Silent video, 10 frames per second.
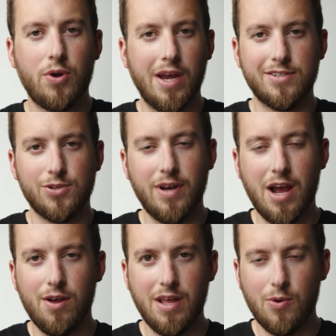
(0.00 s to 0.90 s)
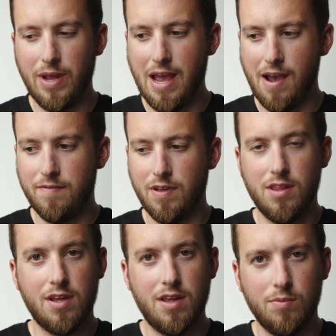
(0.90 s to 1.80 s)
Okay, so now that we have
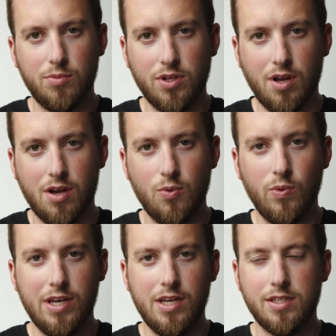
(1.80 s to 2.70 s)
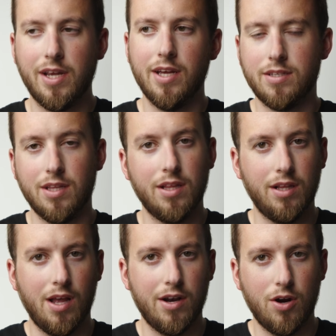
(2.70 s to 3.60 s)
the gimbal on, we need to get to the
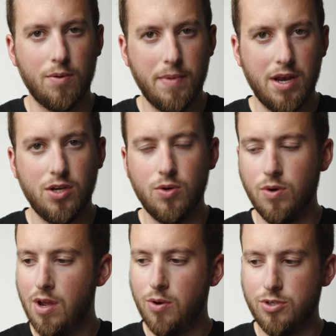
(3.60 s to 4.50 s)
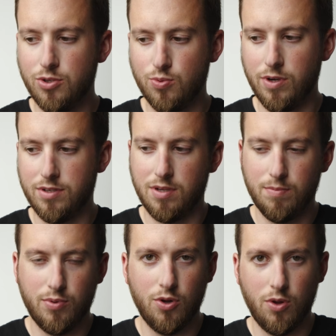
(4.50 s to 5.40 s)
LiDAR menu, which is real
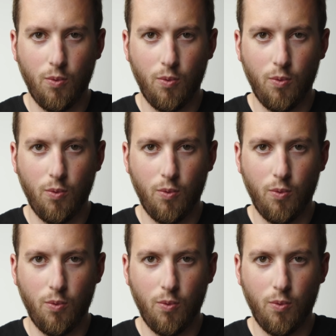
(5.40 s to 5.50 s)
simple.